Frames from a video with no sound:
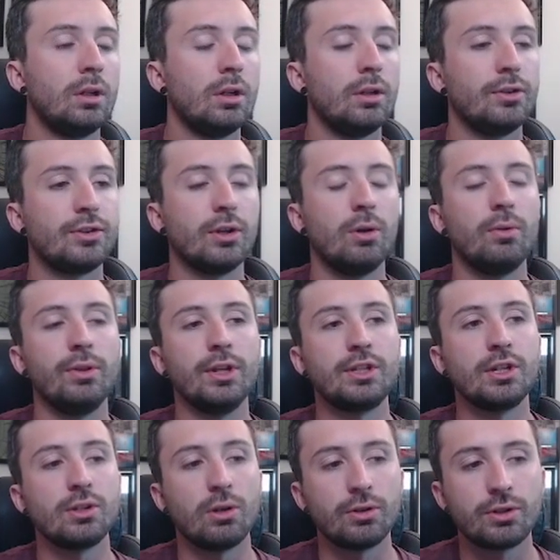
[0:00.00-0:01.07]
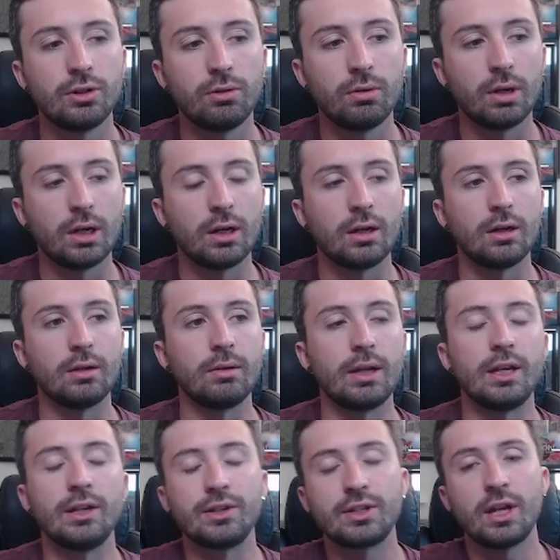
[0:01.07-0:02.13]
So this is also
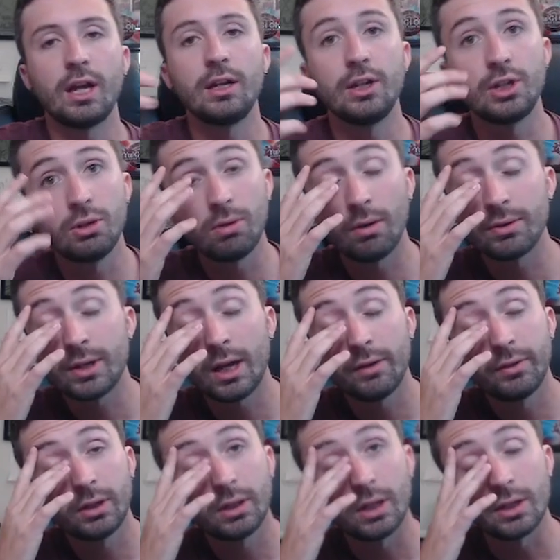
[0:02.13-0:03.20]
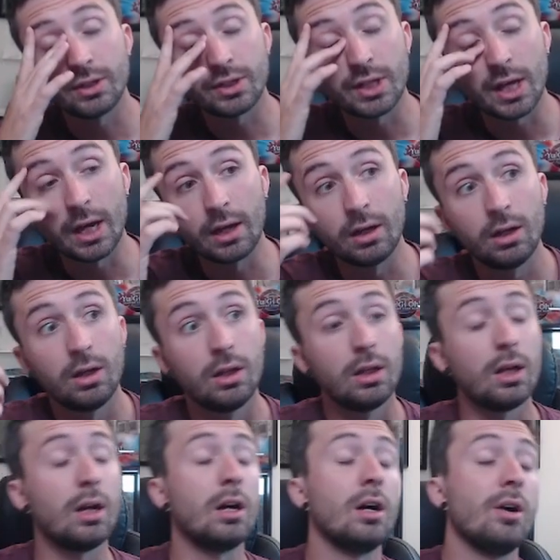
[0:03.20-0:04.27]
a side issue I was having, is that
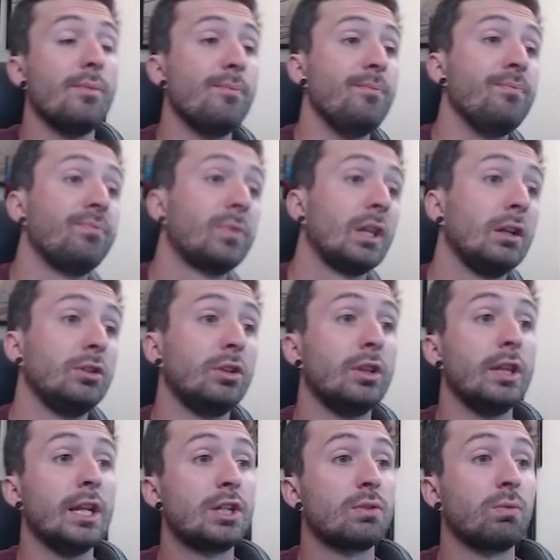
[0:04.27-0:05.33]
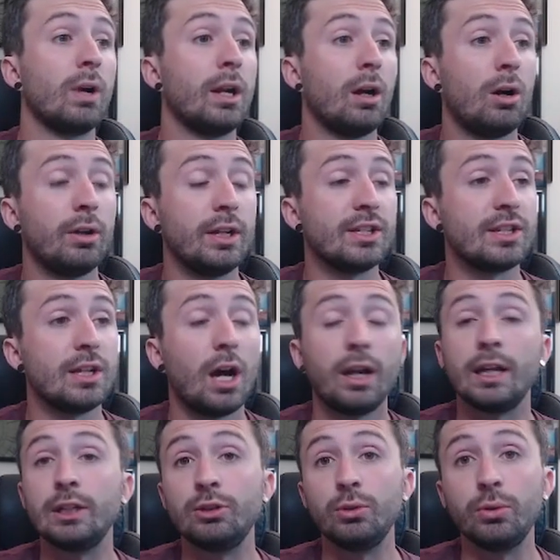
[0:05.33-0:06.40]
this Renaud is not
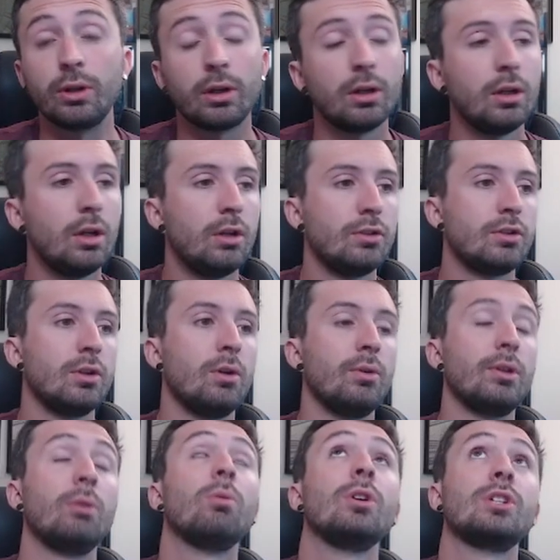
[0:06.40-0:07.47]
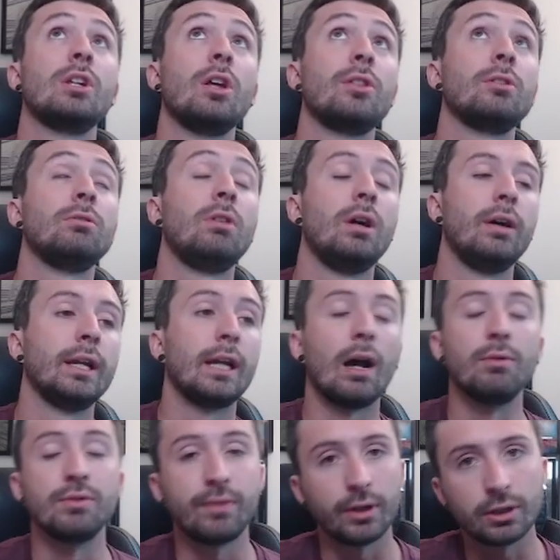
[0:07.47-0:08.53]
a tuner. So there was another one, I
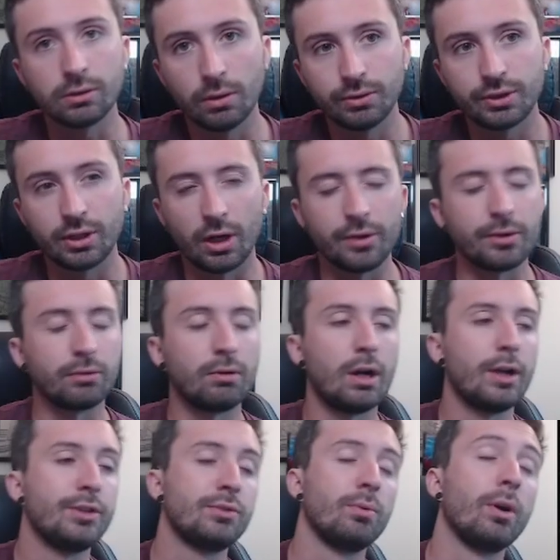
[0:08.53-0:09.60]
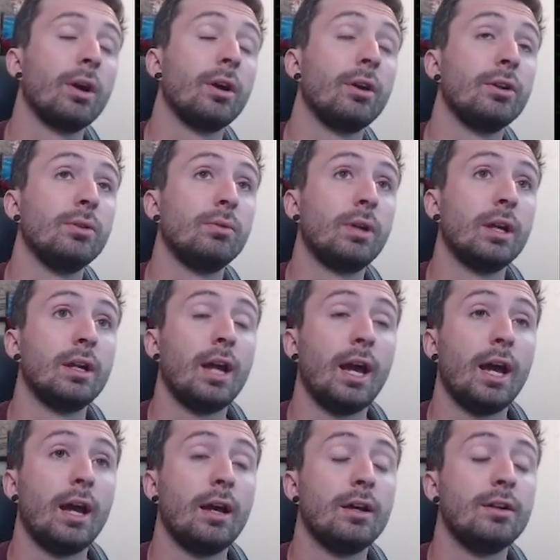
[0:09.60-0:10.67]
was very close to other lines where you can
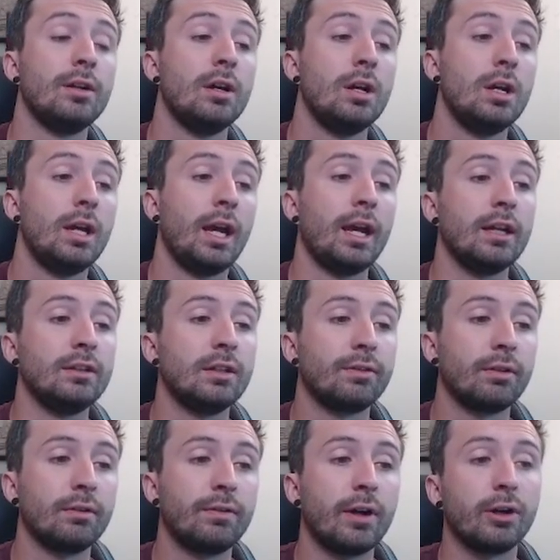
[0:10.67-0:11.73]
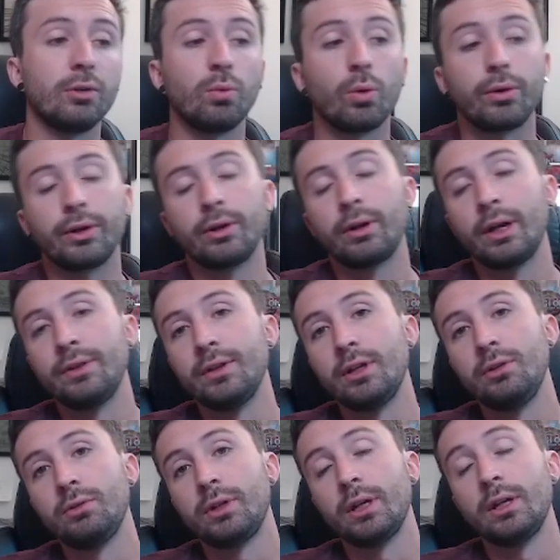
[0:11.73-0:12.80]
add a different Fire Warrior, and then
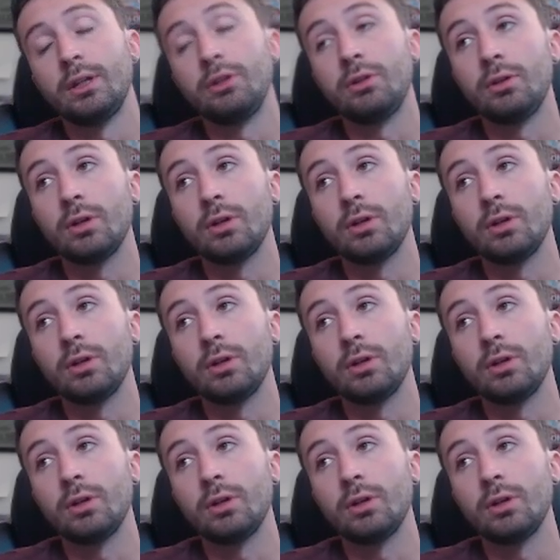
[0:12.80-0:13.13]
you can